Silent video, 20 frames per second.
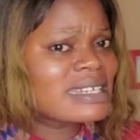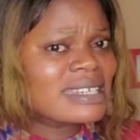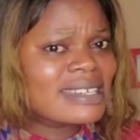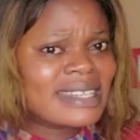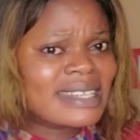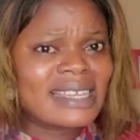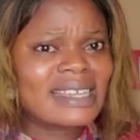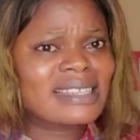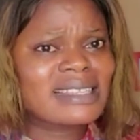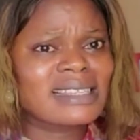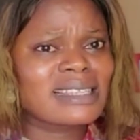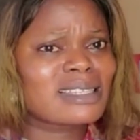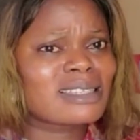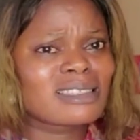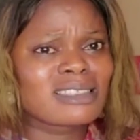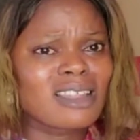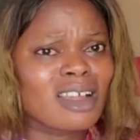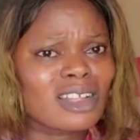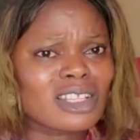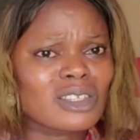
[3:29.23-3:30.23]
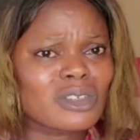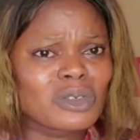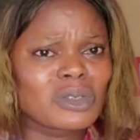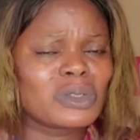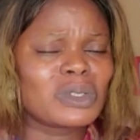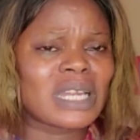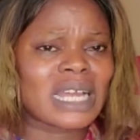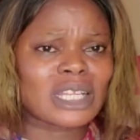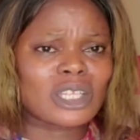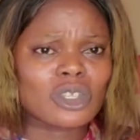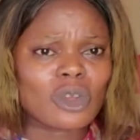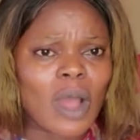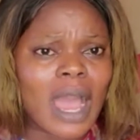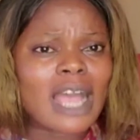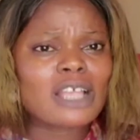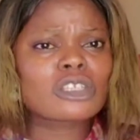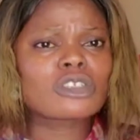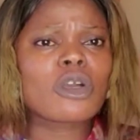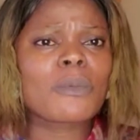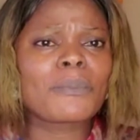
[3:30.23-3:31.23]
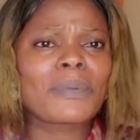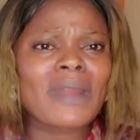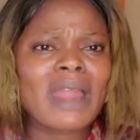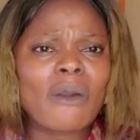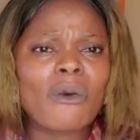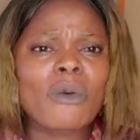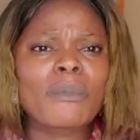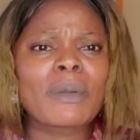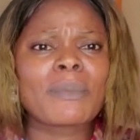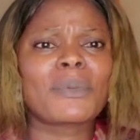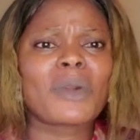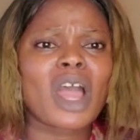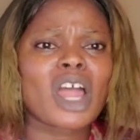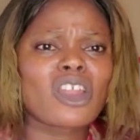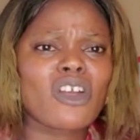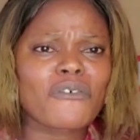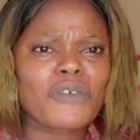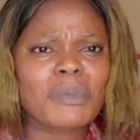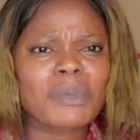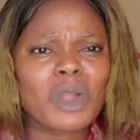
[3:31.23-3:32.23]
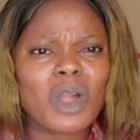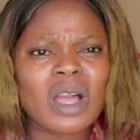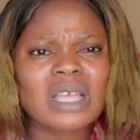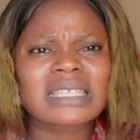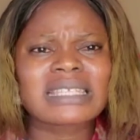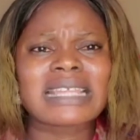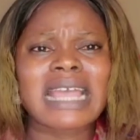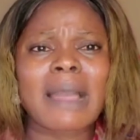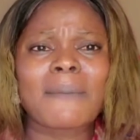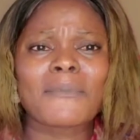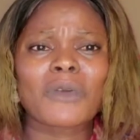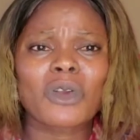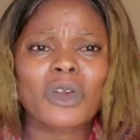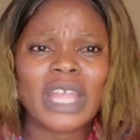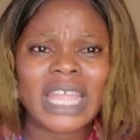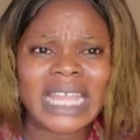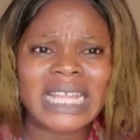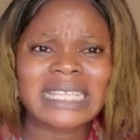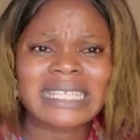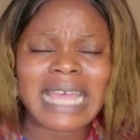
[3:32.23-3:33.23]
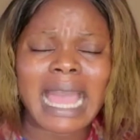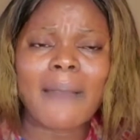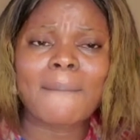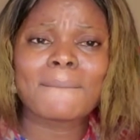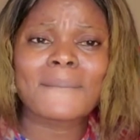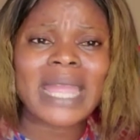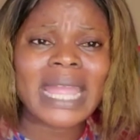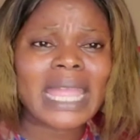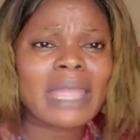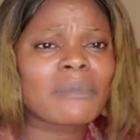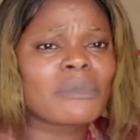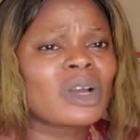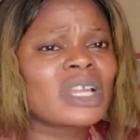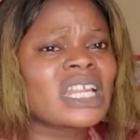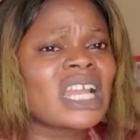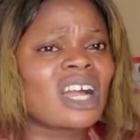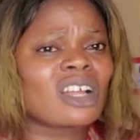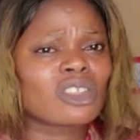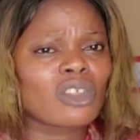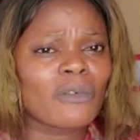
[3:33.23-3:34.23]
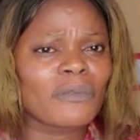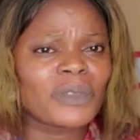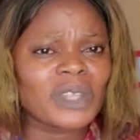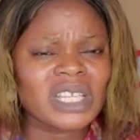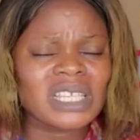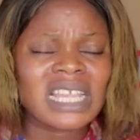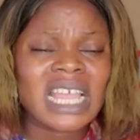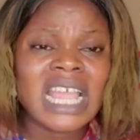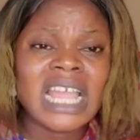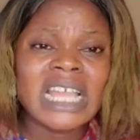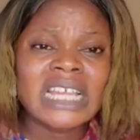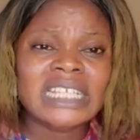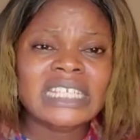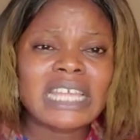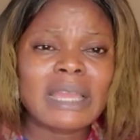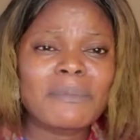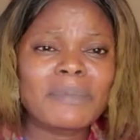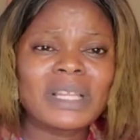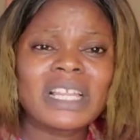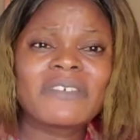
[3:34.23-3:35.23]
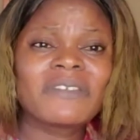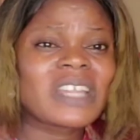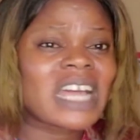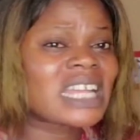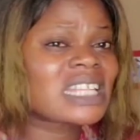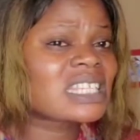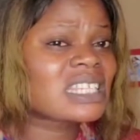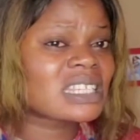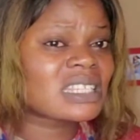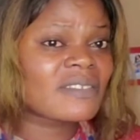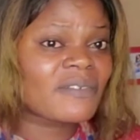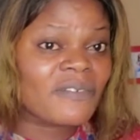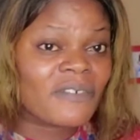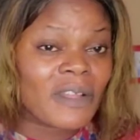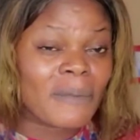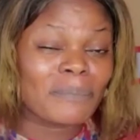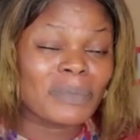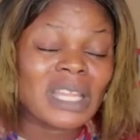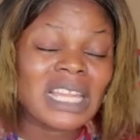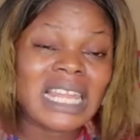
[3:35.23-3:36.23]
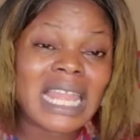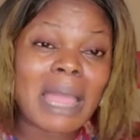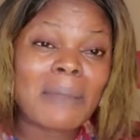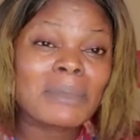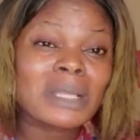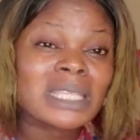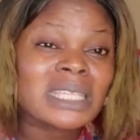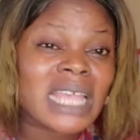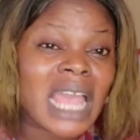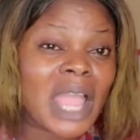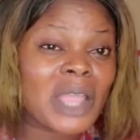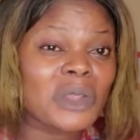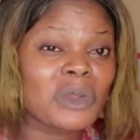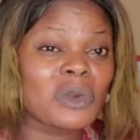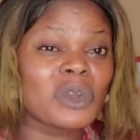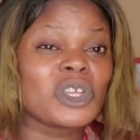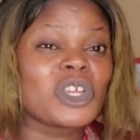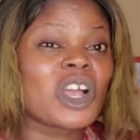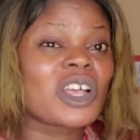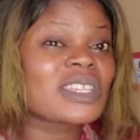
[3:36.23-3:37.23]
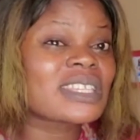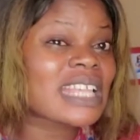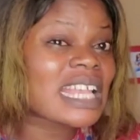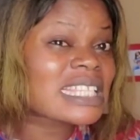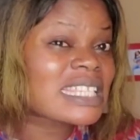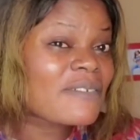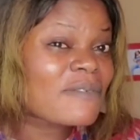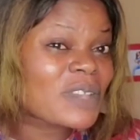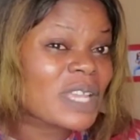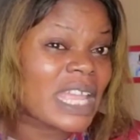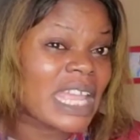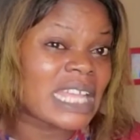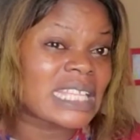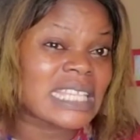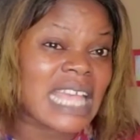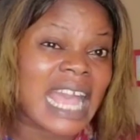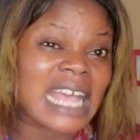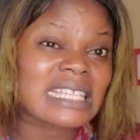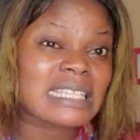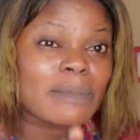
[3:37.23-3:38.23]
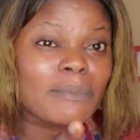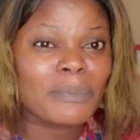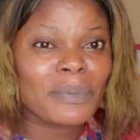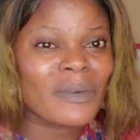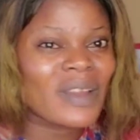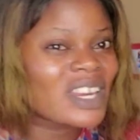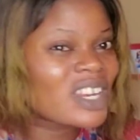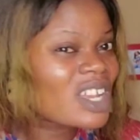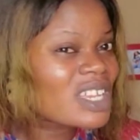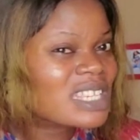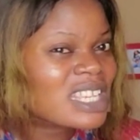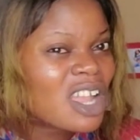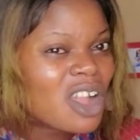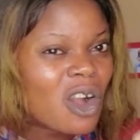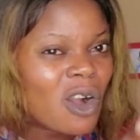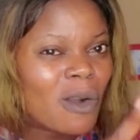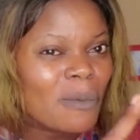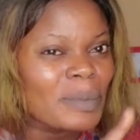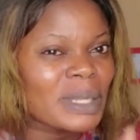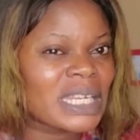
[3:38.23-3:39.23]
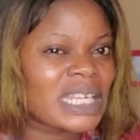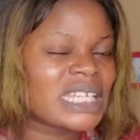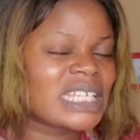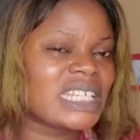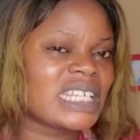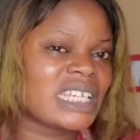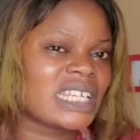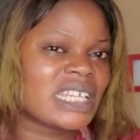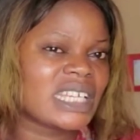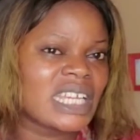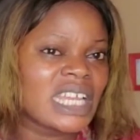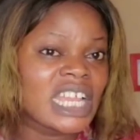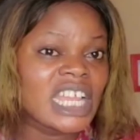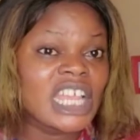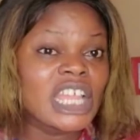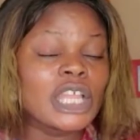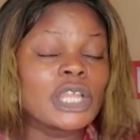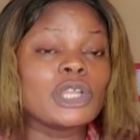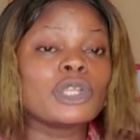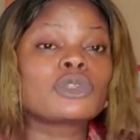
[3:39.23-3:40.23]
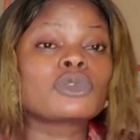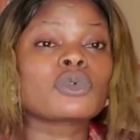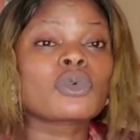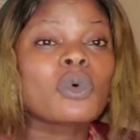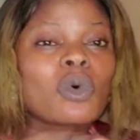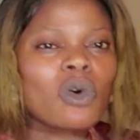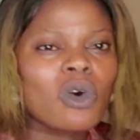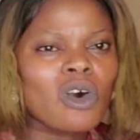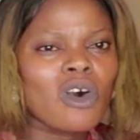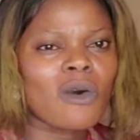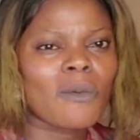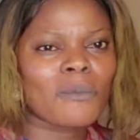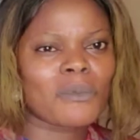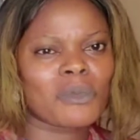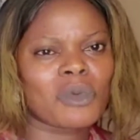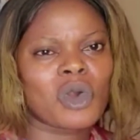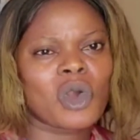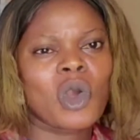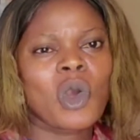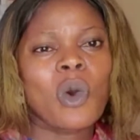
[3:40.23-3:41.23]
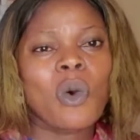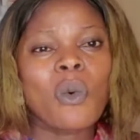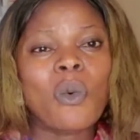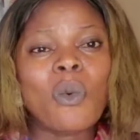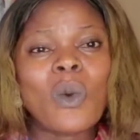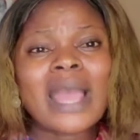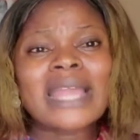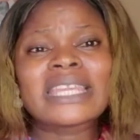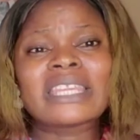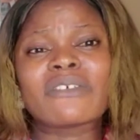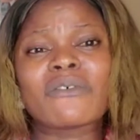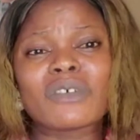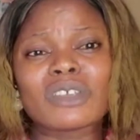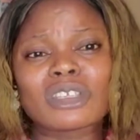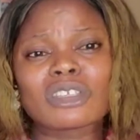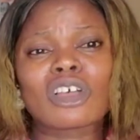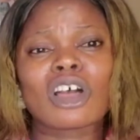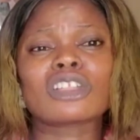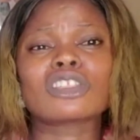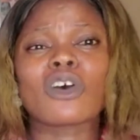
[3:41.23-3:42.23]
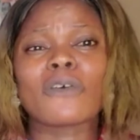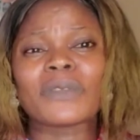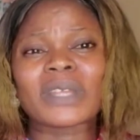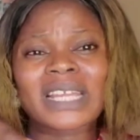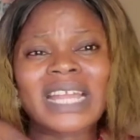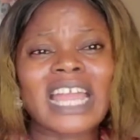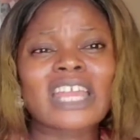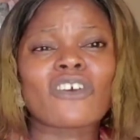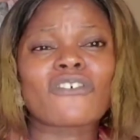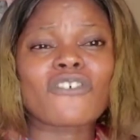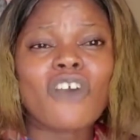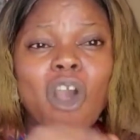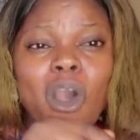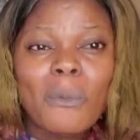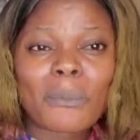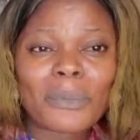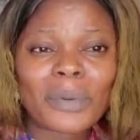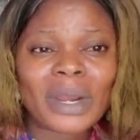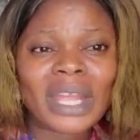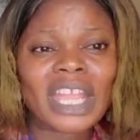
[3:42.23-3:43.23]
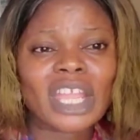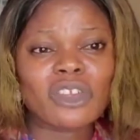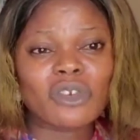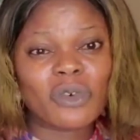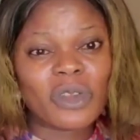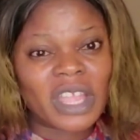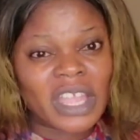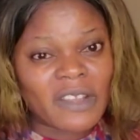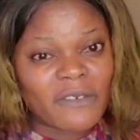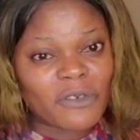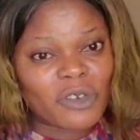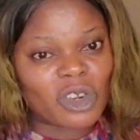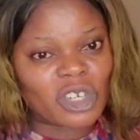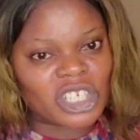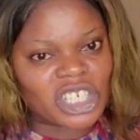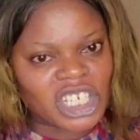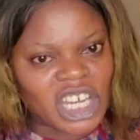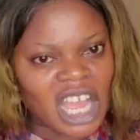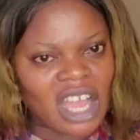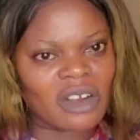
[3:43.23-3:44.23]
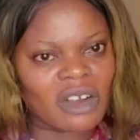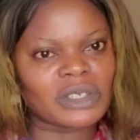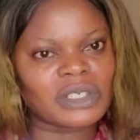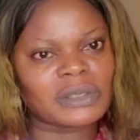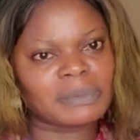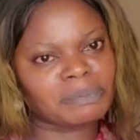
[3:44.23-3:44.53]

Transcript: This is not good at all. And some parents will be proud of it because their kids are making money out of this. They believe that is free. Let me tell you, your certificate as a parent doesn't come in a day. It will come when the result of the kind of upbringing you give your child